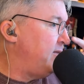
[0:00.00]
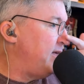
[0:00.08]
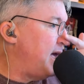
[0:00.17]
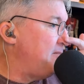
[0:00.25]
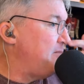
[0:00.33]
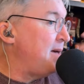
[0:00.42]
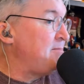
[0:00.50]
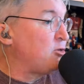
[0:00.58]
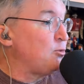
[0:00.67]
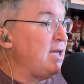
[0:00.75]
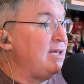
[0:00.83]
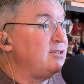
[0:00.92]
M
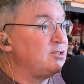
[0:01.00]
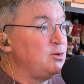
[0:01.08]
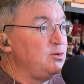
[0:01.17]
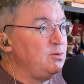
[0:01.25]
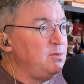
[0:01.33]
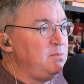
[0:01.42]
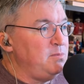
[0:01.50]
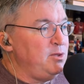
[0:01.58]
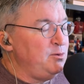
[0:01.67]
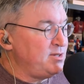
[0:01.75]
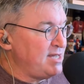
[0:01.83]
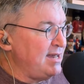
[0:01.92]
M3. So
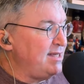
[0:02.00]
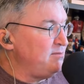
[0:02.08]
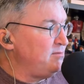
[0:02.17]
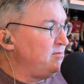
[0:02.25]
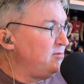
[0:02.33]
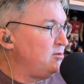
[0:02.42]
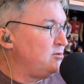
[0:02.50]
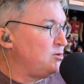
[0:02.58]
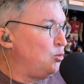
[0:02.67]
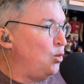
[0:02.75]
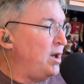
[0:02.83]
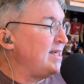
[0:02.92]
you said it.
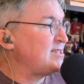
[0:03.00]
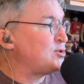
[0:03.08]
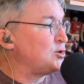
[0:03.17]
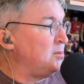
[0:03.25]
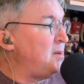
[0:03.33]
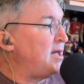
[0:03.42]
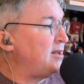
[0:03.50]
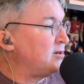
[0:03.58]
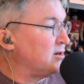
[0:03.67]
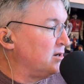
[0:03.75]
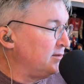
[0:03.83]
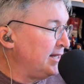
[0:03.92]
One external
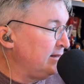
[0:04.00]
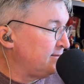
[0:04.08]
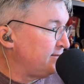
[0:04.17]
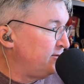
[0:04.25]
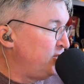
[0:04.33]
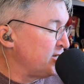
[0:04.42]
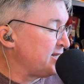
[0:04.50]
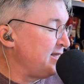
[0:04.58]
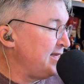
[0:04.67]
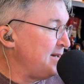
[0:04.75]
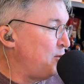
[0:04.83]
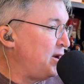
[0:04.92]
monitor only, just
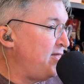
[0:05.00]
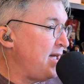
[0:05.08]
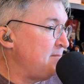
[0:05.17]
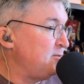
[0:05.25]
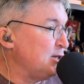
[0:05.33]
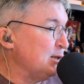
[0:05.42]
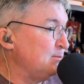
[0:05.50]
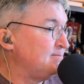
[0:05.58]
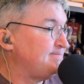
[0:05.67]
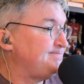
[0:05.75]
like the M1 and the M2.